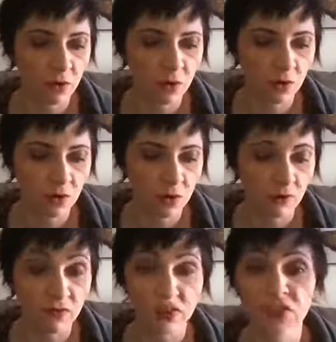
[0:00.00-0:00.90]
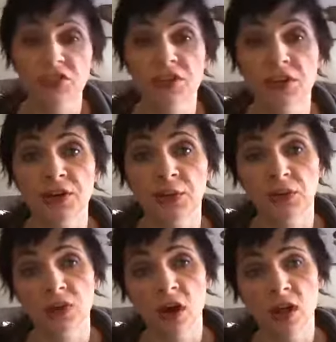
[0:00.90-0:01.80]
were a physician and you were
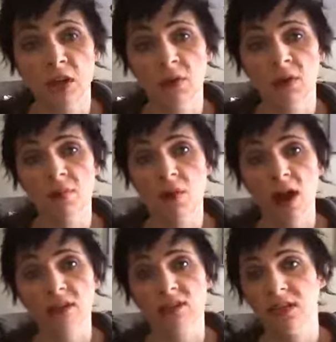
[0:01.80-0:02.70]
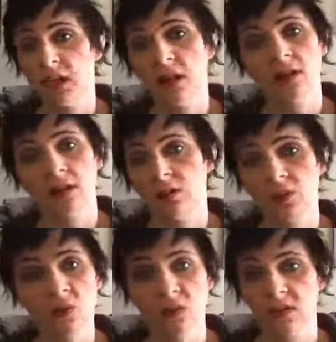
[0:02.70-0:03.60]
talking about it and practicing it,
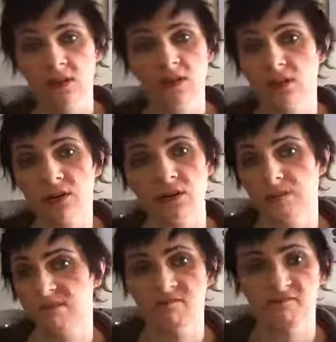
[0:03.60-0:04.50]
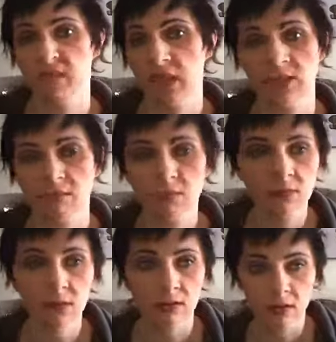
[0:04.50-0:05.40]
you were considered like,
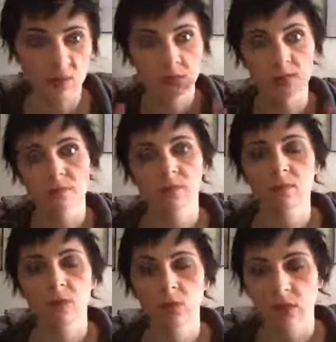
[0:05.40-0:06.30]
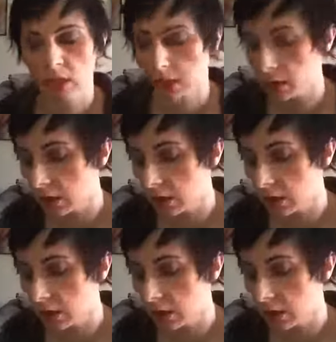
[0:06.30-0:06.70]
you were losing it.